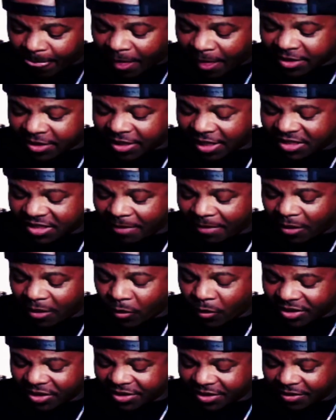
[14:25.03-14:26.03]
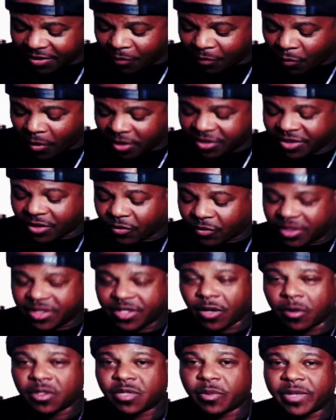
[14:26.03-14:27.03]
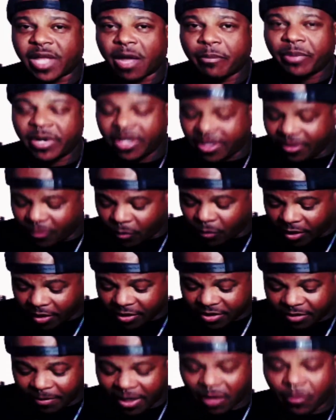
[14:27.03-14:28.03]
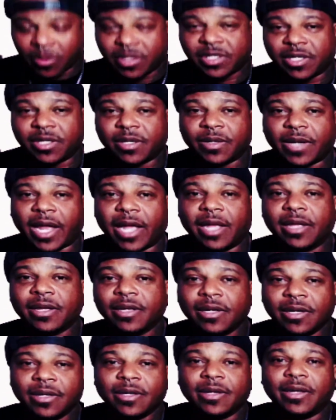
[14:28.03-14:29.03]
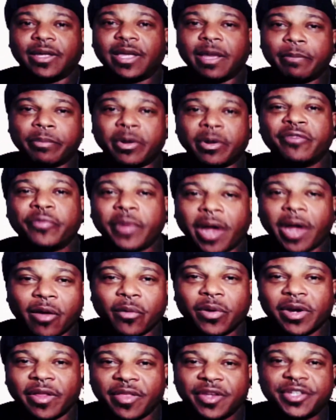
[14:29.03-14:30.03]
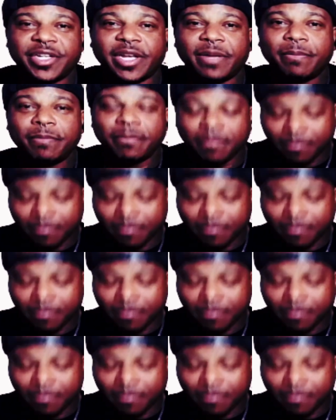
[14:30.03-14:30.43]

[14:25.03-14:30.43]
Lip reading: like somebody wants the results without putting in the work. Somebody wants to like get buff without going to the gym.